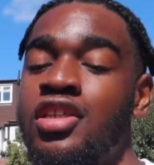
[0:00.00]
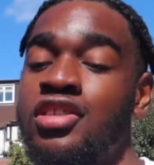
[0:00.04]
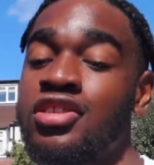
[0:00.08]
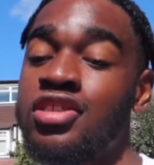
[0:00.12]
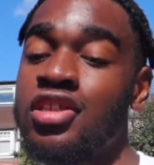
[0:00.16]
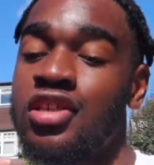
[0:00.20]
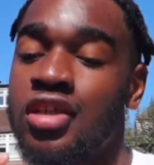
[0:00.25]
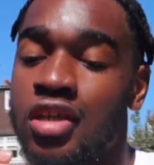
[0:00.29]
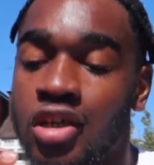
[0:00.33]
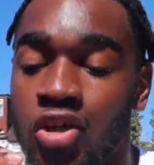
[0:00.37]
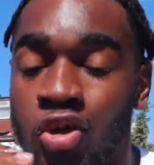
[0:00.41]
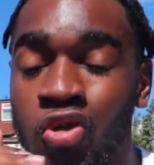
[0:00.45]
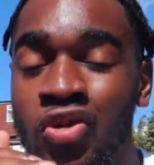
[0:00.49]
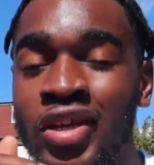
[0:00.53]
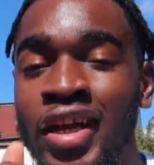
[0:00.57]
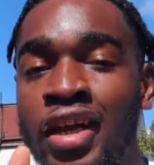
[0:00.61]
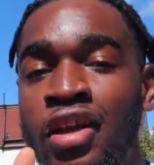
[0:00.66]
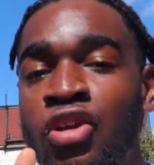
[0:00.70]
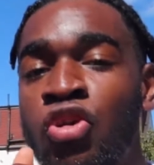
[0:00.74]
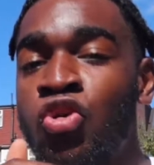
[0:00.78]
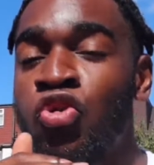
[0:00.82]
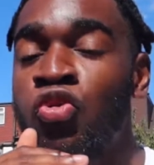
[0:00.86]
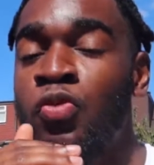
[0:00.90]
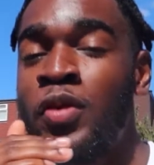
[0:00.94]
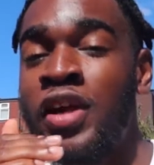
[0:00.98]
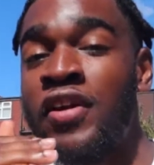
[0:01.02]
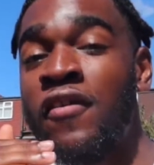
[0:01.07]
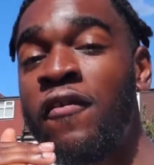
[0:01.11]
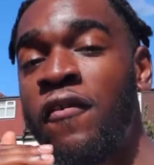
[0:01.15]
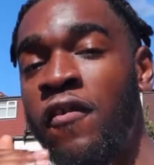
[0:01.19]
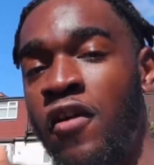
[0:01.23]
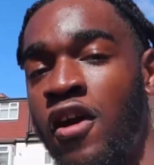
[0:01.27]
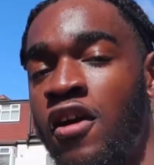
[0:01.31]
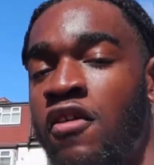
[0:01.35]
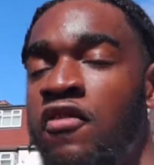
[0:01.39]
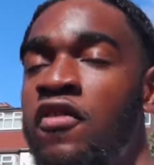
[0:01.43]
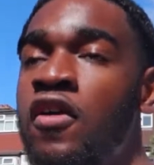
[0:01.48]
to go that little bit
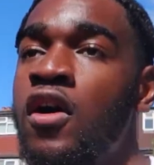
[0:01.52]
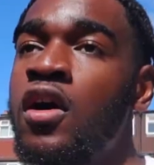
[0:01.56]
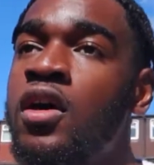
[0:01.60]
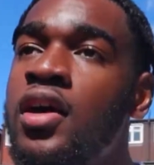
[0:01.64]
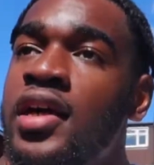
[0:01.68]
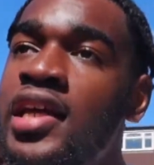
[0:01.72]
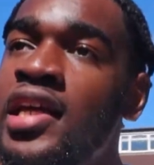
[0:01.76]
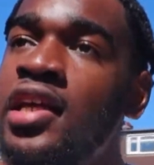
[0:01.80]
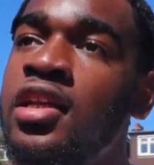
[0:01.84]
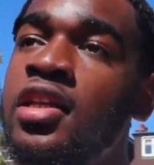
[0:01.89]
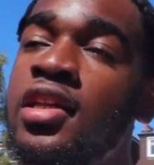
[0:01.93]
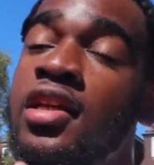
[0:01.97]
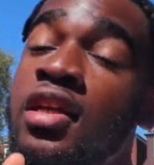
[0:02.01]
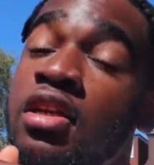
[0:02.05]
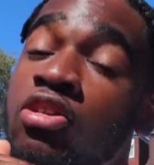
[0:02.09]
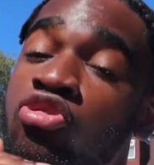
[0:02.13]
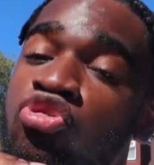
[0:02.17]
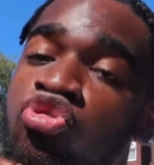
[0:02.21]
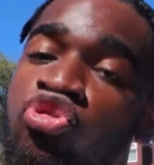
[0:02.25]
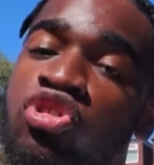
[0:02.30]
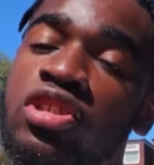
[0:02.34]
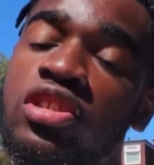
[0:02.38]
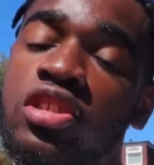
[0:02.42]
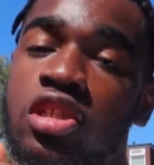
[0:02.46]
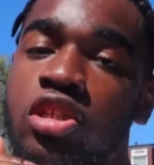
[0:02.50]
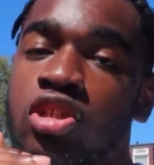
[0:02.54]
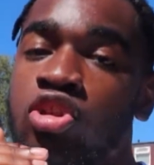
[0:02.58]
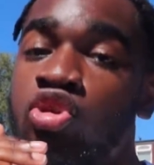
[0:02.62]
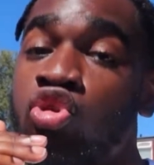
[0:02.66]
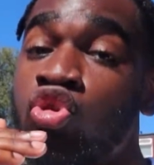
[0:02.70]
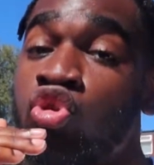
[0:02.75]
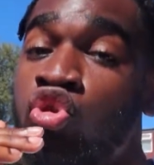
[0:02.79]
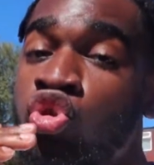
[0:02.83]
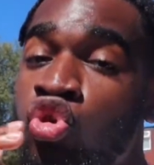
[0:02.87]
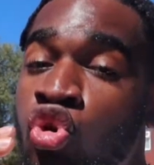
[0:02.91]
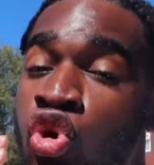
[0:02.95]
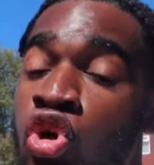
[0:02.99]
further in increasing
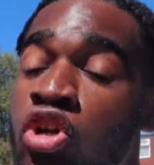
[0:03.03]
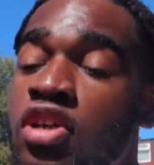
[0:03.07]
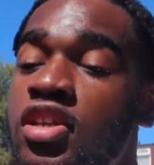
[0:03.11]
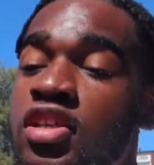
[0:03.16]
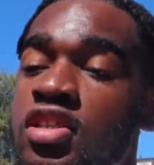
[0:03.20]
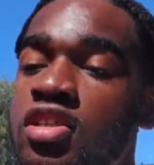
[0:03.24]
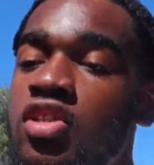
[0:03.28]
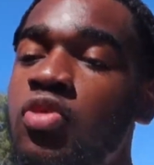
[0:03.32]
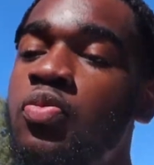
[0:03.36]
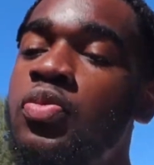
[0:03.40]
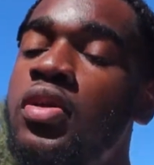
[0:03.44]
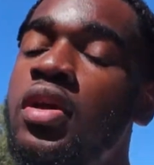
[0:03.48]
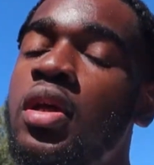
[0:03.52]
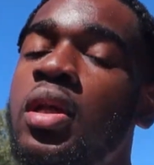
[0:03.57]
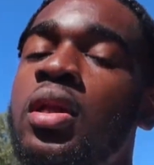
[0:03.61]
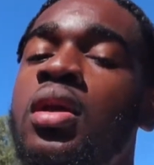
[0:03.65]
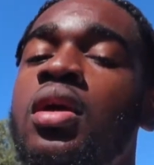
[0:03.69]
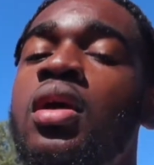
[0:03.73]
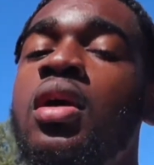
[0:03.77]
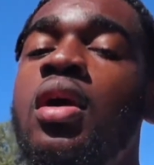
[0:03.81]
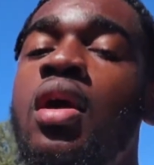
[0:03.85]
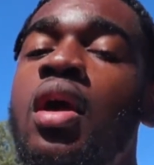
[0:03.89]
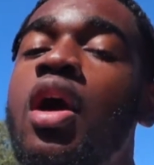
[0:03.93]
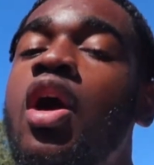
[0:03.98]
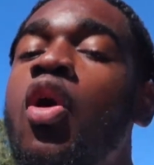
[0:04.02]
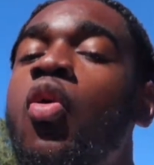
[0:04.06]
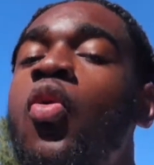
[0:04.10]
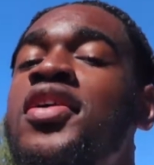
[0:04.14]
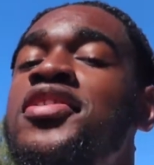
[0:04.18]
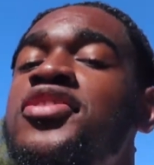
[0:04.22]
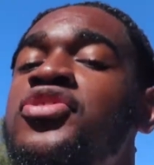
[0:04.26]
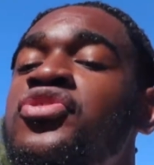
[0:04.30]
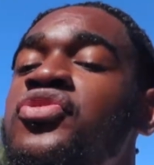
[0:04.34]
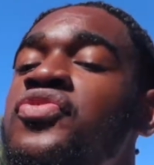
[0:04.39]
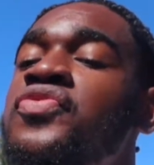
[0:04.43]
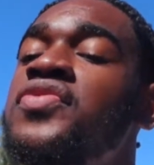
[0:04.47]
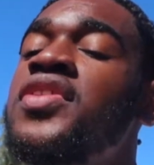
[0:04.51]
your discipline
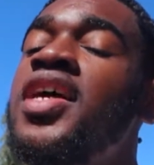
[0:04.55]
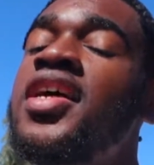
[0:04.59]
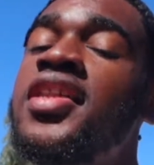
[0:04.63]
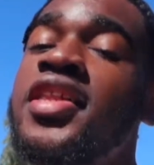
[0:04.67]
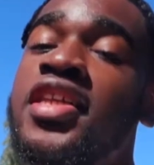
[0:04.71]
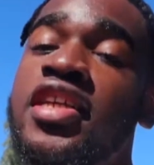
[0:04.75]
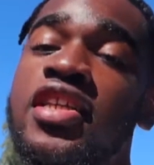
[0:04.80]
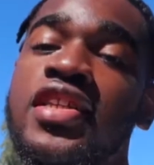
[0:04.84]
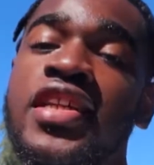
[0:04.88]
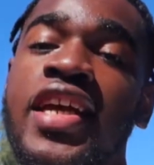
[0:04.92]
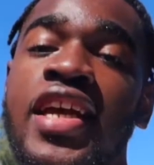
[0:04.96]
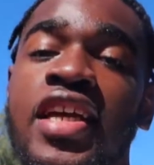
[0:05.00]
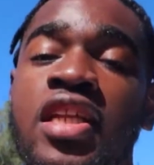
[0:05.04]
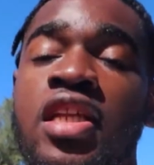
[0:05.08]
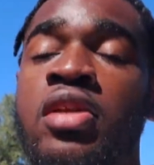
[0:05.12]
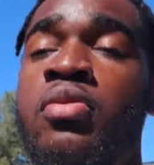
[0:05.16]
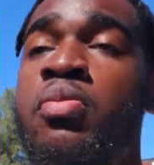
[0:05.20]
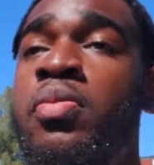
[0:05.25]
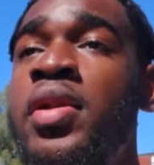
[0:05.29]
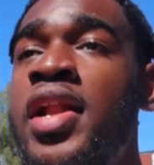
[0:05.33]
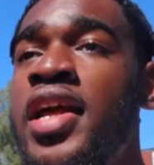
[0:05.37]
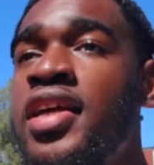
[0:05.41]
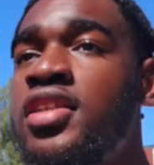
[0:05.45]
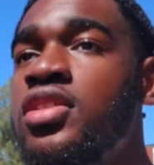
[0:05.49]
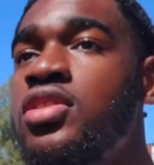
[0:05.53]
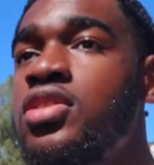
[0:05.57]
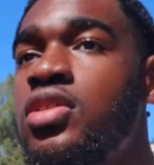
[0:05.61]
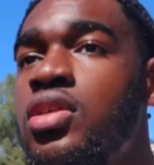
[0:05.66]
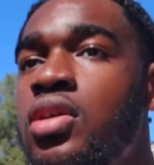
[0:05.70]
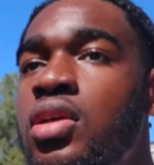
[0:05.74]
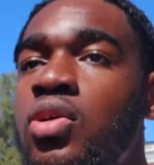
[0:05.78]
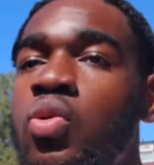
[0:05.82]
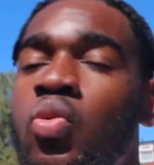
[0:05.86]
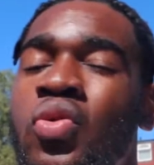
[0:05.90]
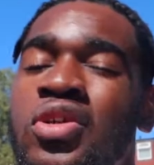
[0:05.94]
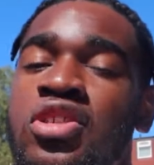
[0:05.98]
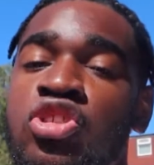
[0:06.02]
once you've done the daily pledge,
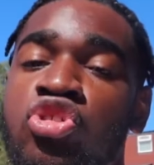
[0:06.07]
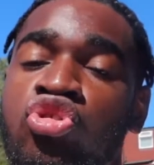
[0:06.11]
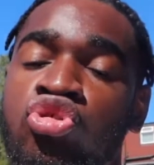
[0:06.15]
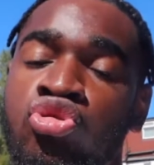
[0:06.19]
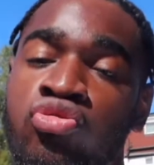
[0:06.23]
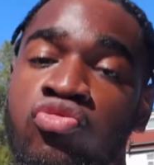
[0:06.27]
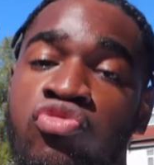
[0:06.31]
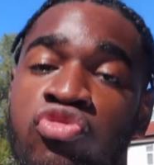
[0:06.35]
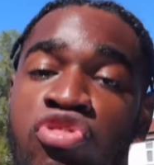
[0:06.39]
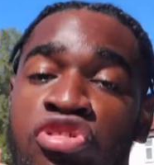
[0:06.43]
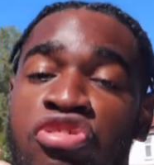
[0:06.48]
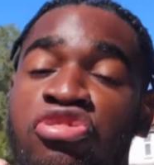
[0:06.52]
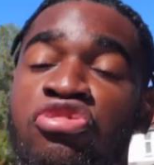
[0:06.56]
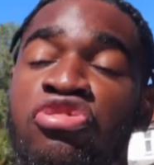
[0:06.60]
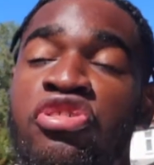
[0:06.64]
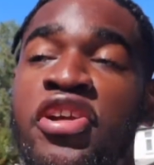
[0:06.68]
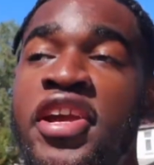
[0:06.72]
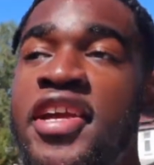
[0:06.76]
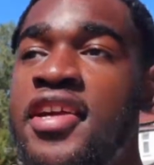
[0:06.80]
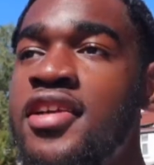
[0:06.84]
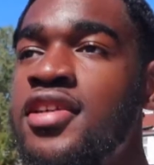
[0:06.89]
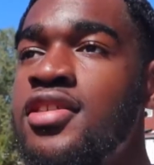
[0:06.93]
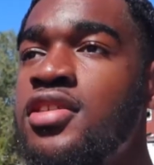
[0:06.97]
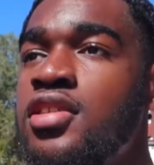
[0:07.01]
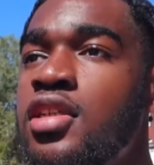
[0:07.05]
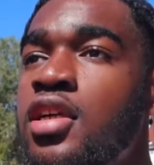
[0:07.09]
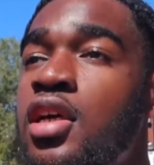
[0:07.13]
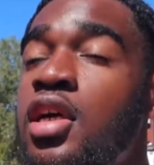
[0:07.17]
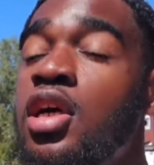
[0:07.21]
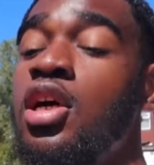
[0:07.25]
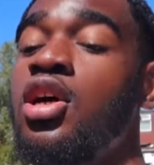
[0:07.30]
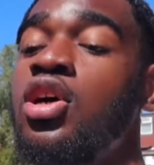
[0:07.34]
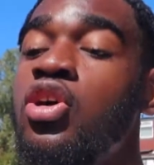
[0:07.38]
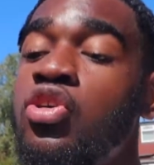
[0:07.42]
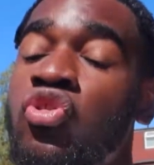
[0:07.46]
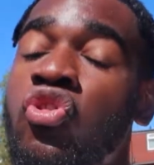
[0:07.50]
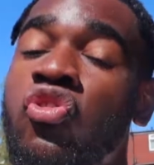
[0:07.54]
once you've created
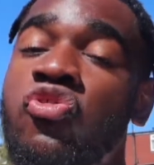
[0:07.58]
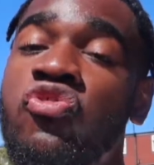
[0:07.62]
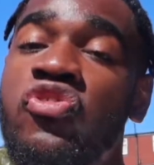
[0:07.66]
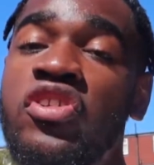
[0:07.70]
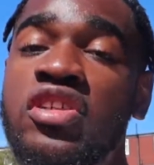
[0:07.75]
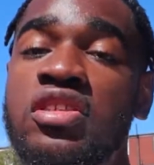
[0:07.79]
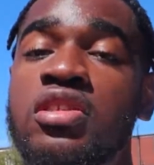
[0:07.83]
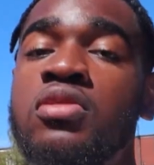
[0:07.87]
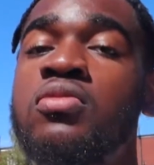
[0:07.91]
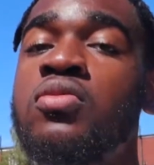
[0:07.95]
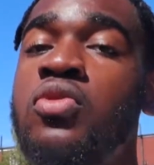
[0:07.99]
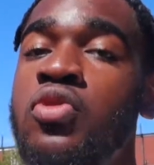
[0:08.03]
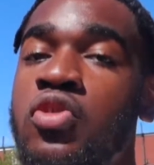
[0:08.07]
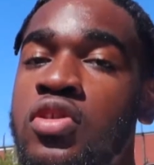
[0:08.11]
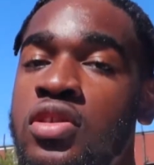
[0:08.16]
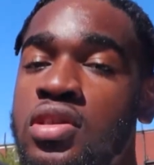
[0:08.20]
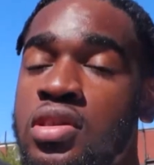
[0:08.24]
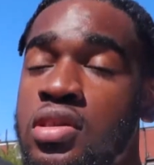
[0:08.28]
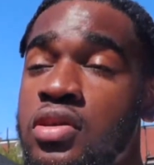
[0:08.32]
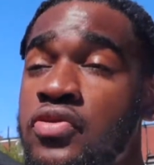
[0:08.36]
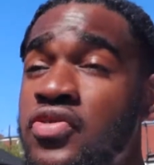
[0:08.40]
your vision board.